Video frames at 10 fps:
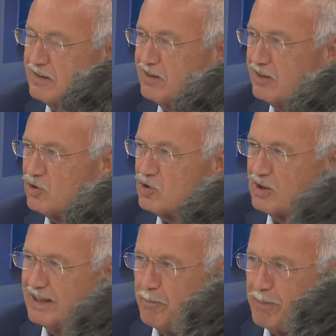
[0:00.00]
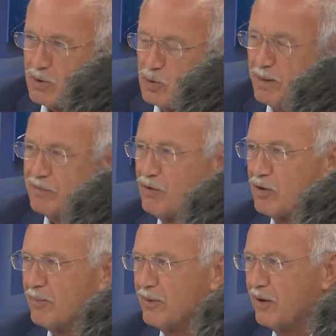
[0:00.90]
contact with machines.
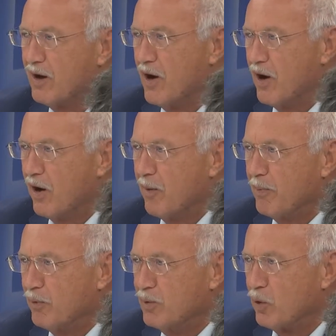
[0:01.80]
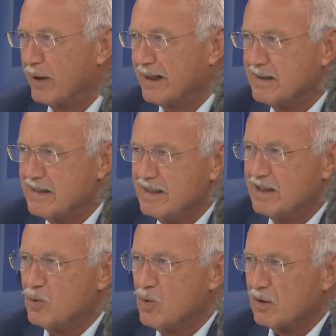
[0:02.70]
And this is perceived sometimes
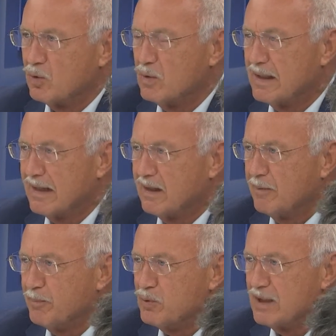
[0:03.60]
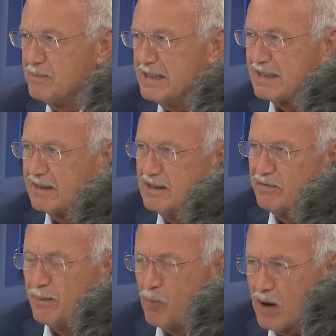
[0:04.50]
as a bit bureaucratic
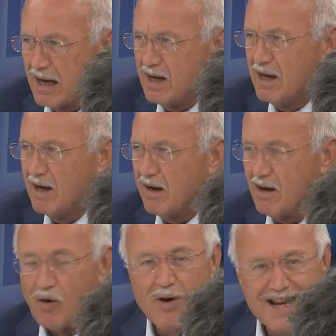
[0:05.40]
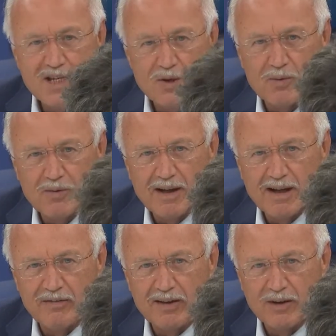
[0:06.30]
and administrative
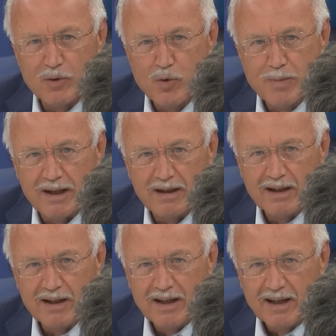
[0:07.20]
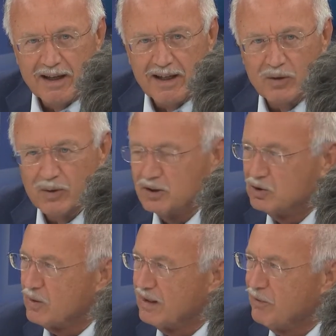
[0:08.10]
and less
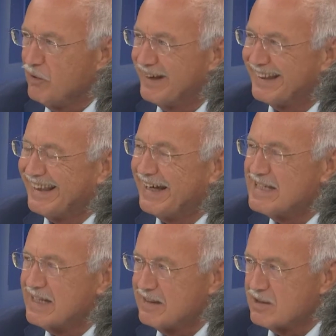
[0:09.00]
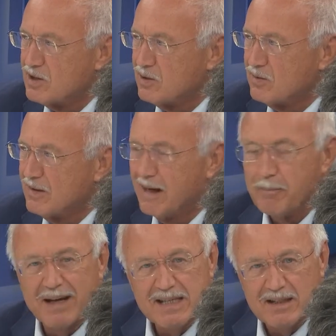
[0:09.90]
of an interpersonal relationship with
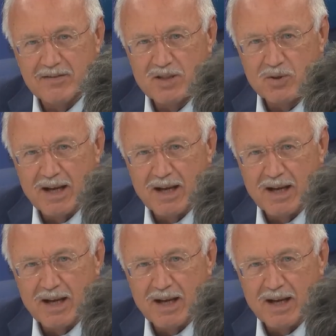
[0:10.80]
human beings. So